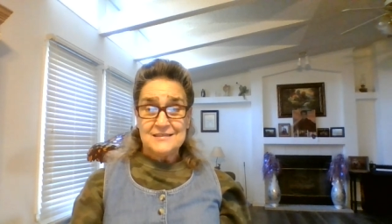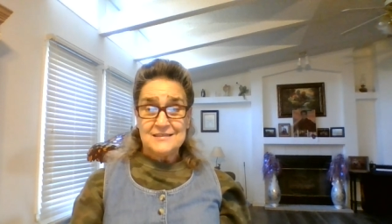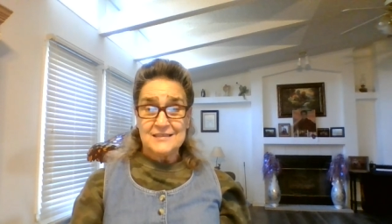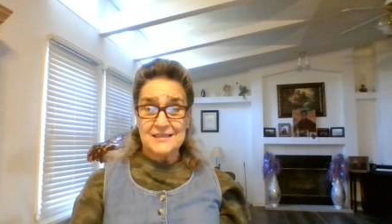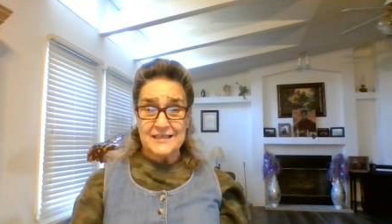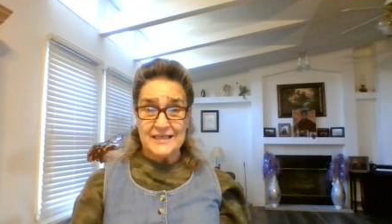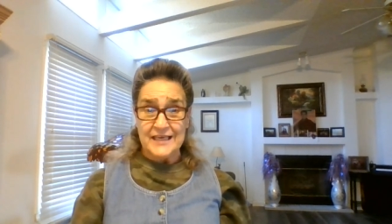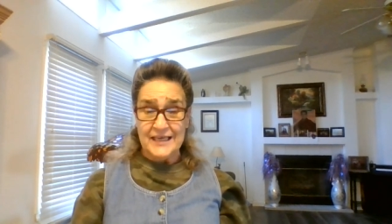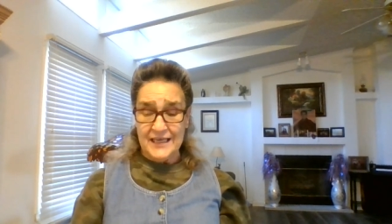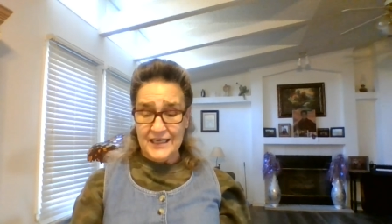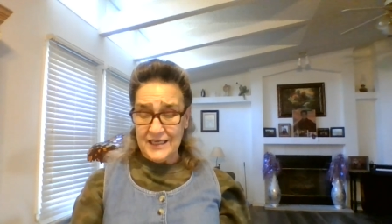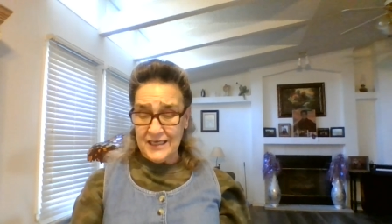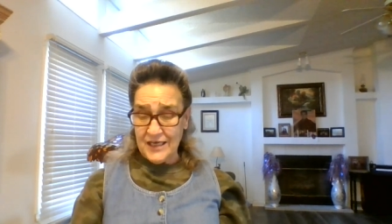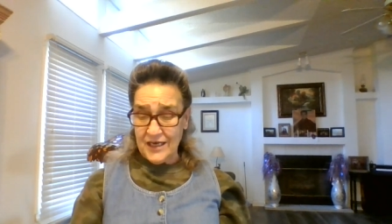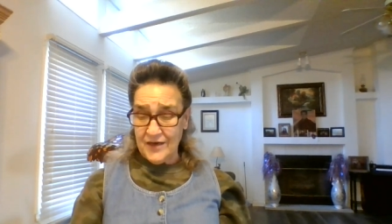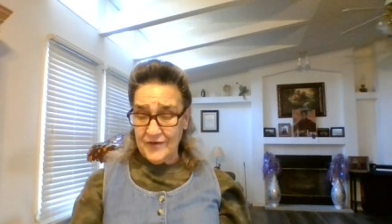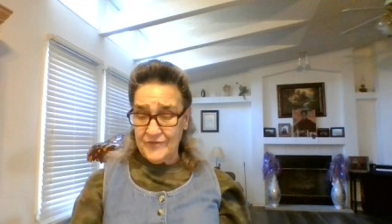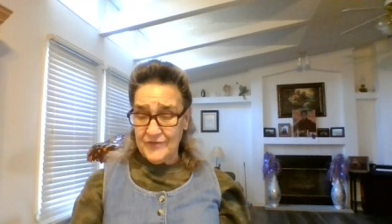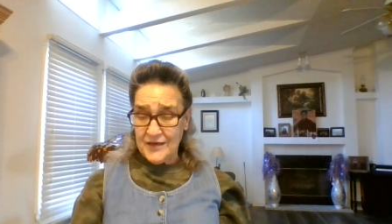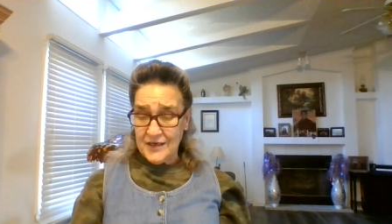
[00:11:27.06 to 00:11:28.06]
the king
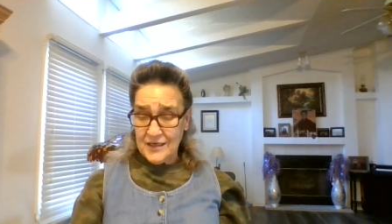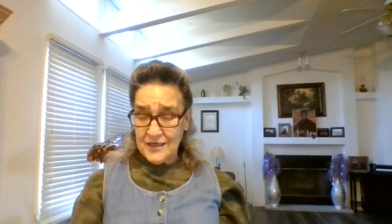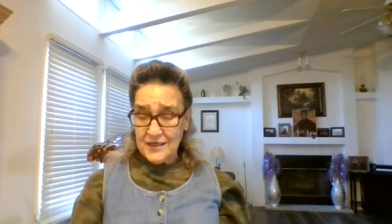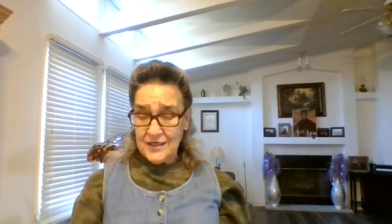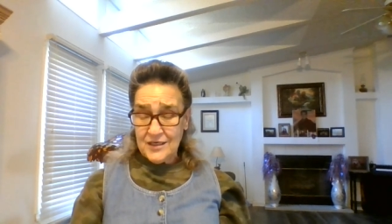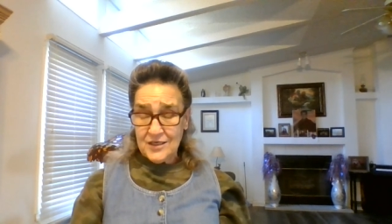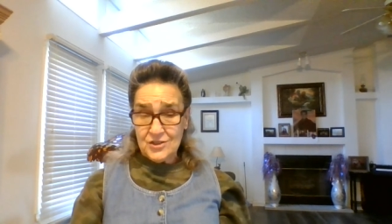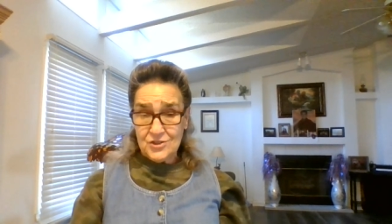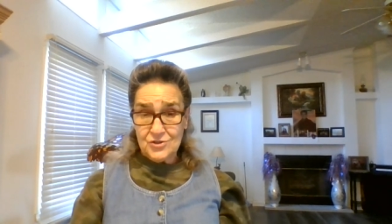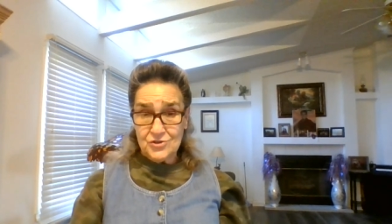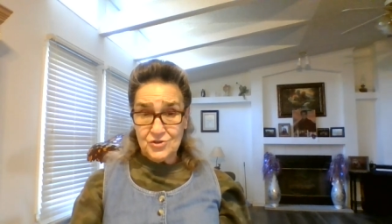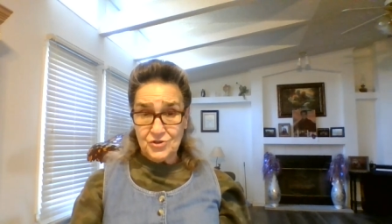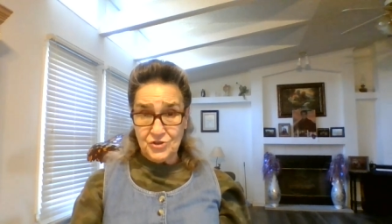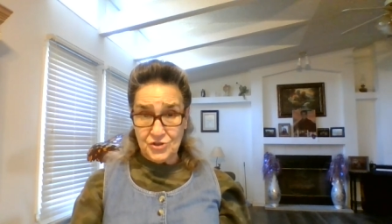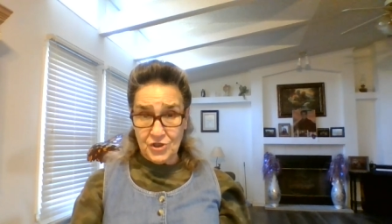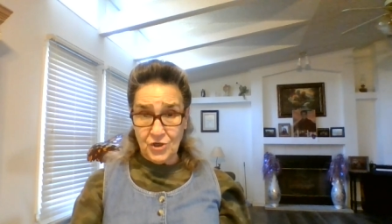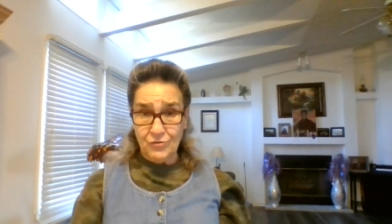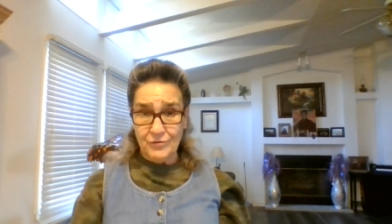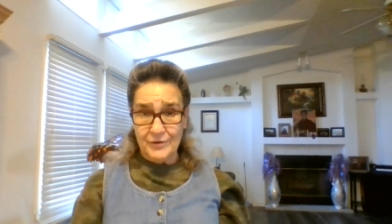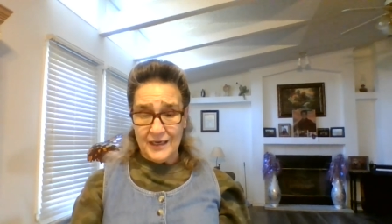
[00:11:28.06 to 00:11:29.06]
of
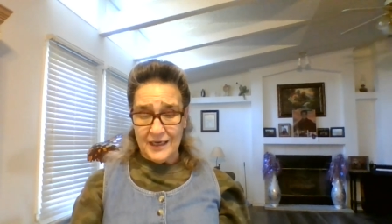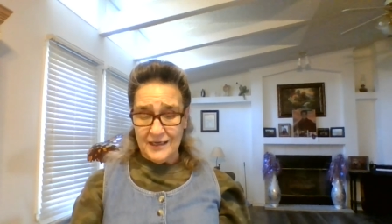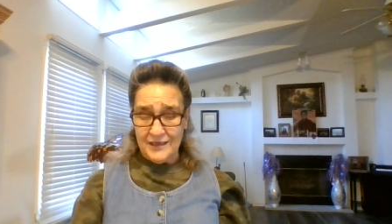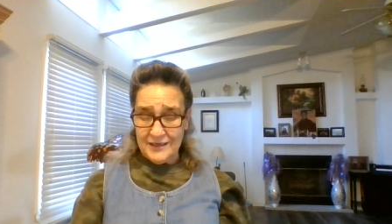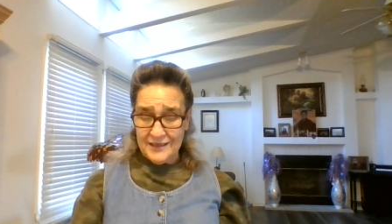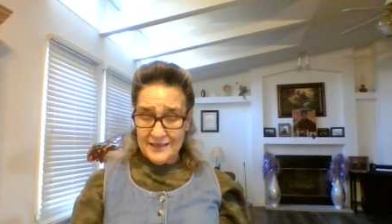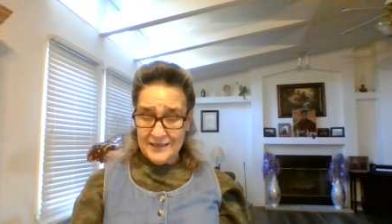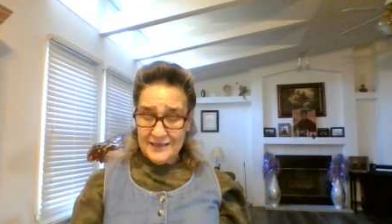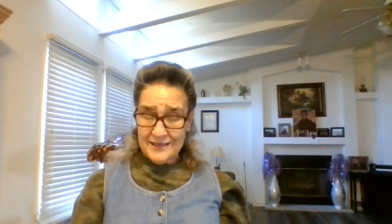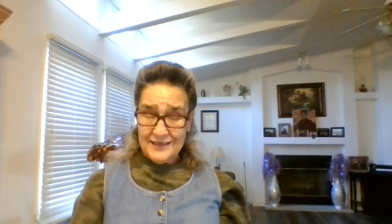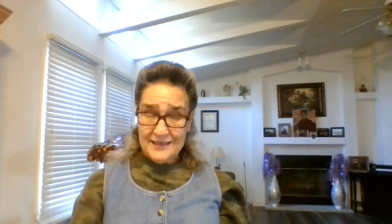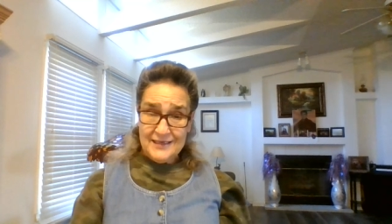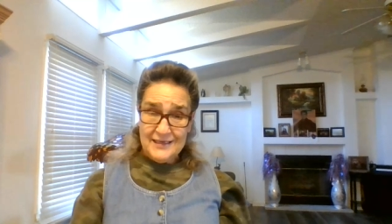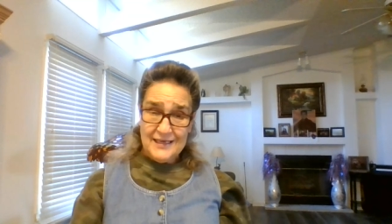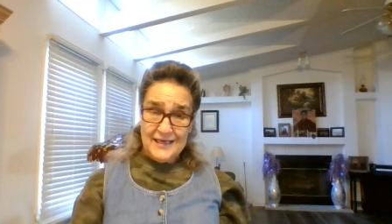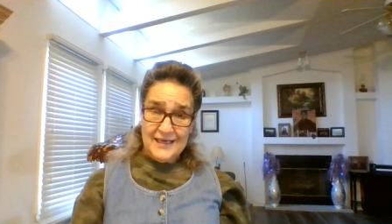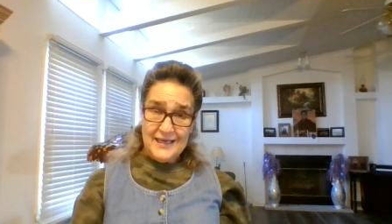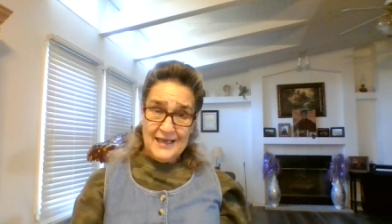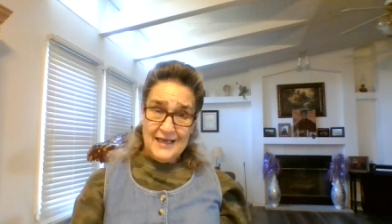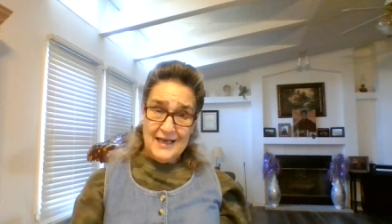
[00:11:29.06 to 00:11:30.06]
Judah,
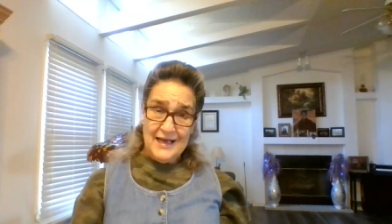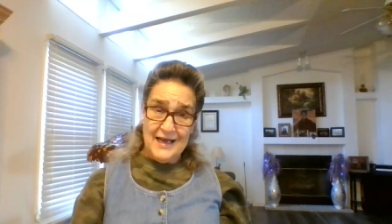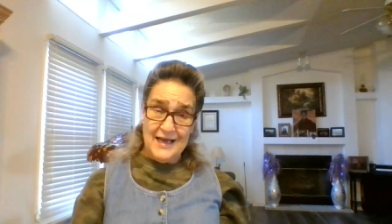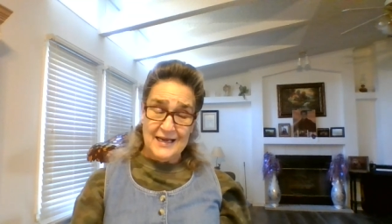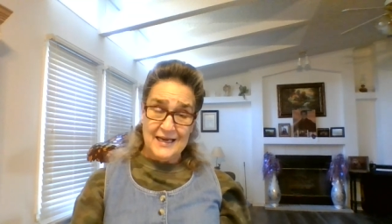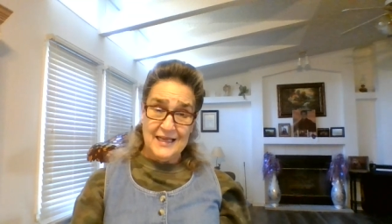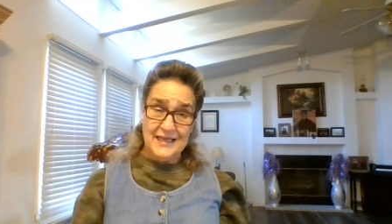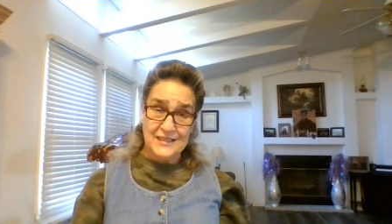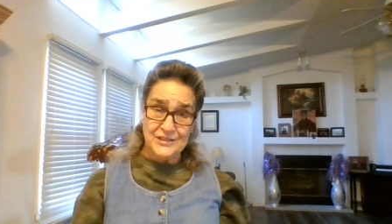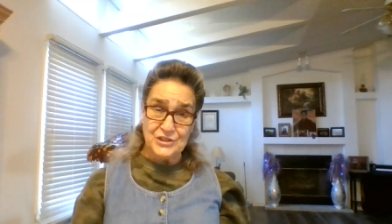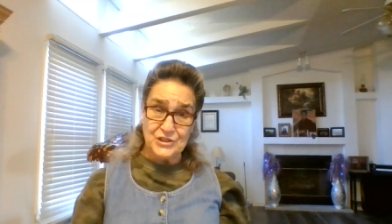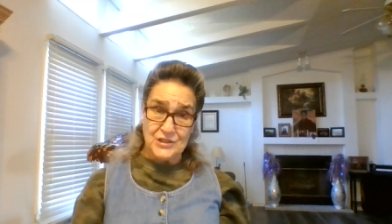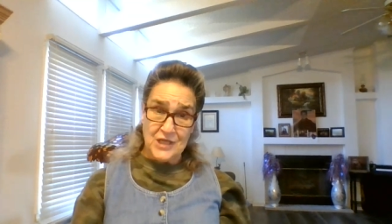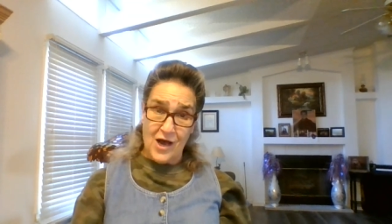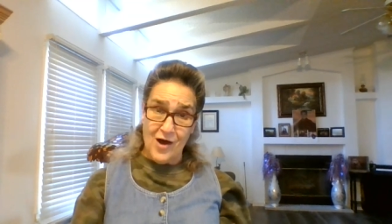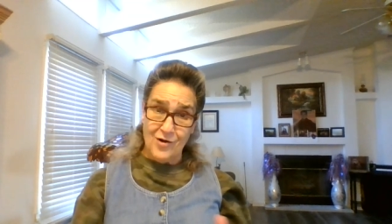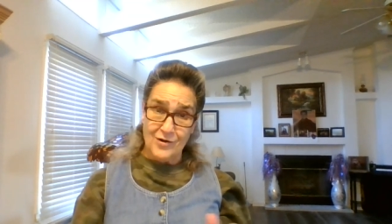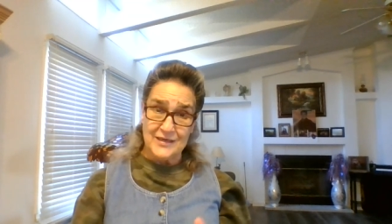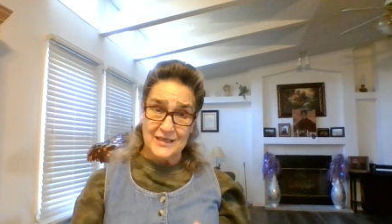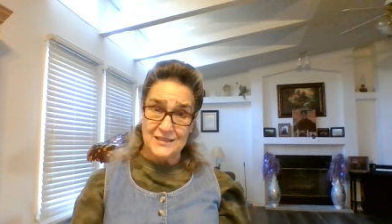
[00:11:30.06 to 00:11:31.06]
and he's
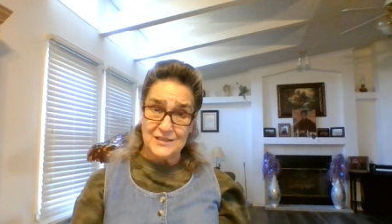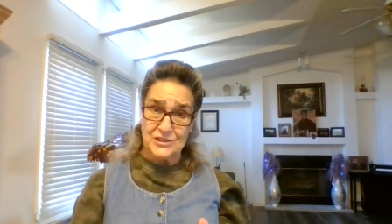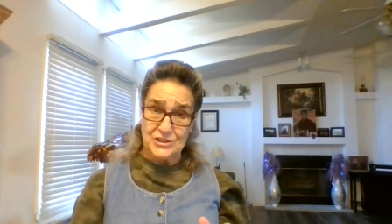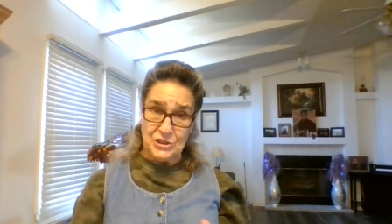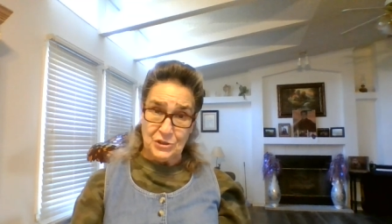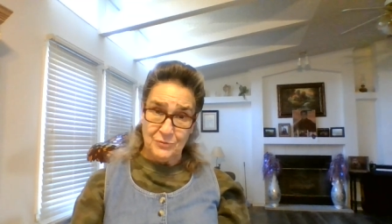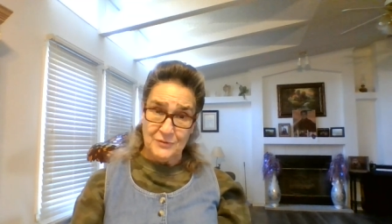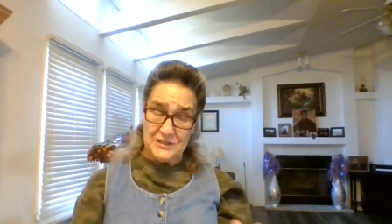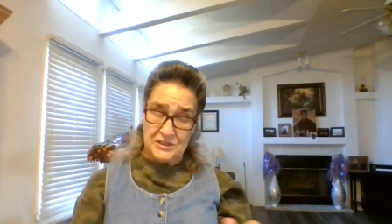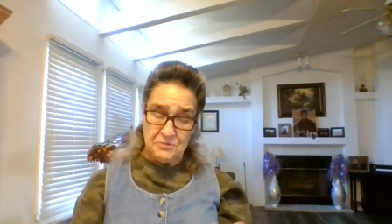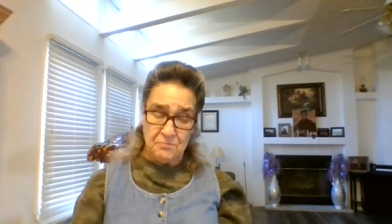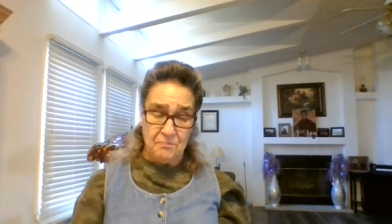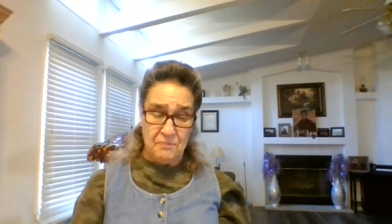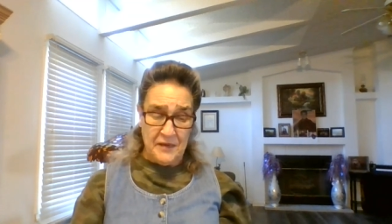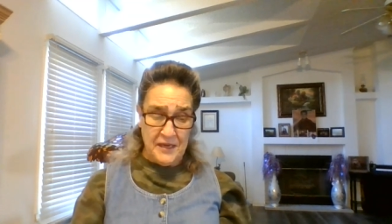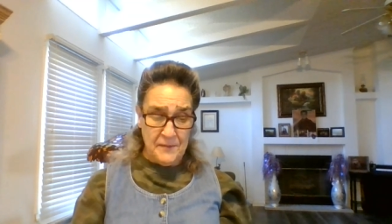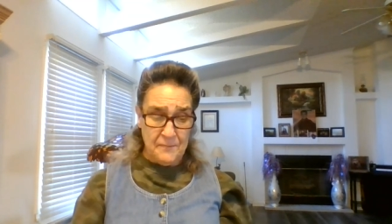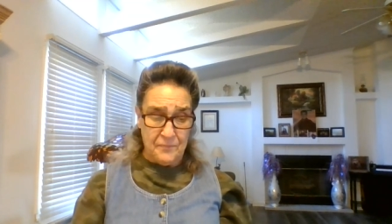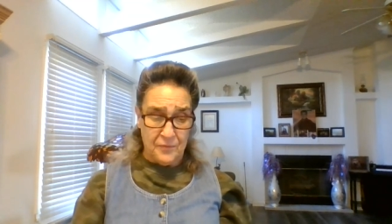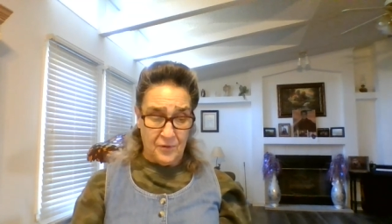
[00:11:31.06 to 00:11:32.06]
talking to his
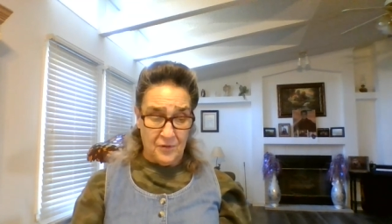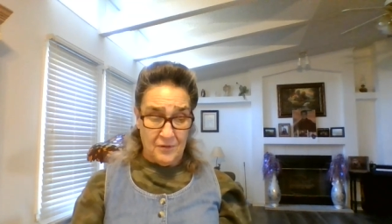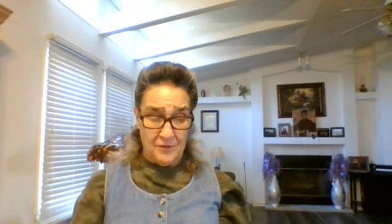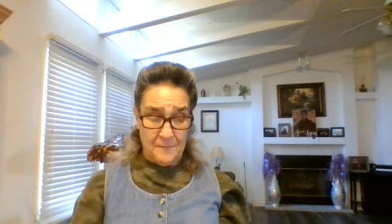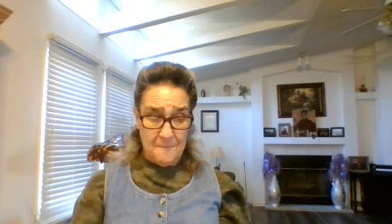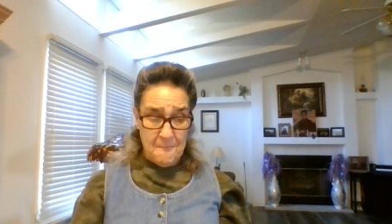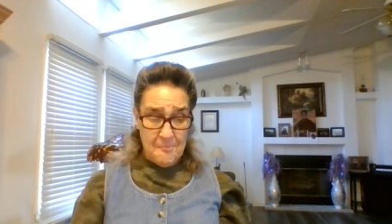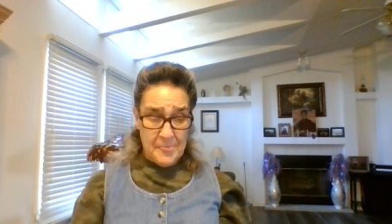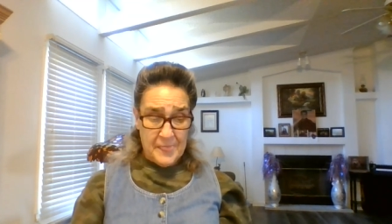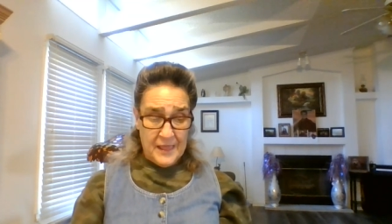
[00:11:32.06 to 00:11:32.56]
people.